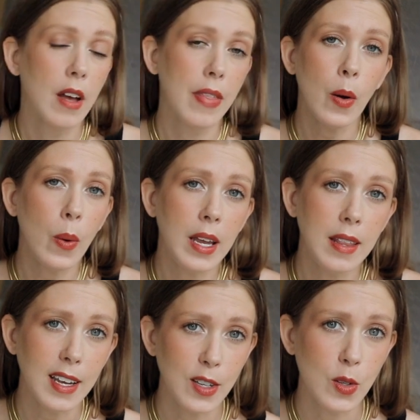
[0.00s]
That way
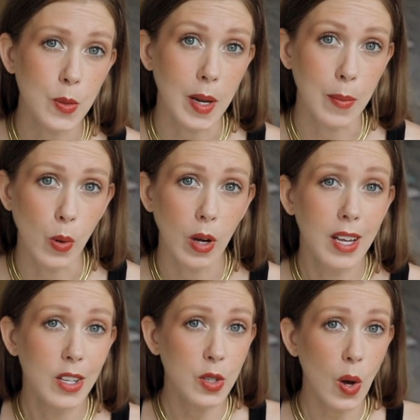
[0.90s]
they get you to spend more.
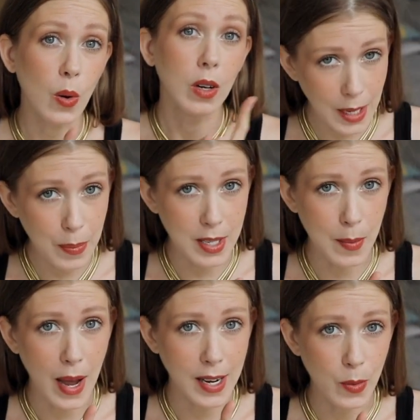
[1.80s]
So keep this in
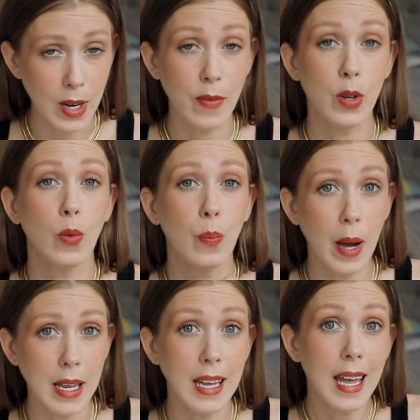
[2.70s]
mind whenever you're
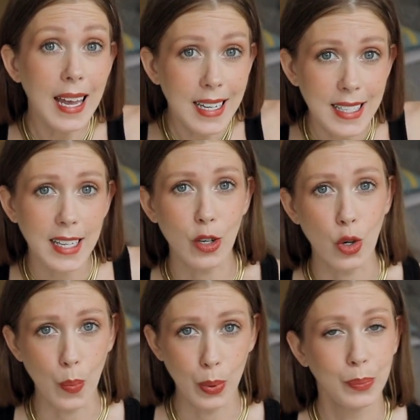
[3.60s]
buying inside a shop.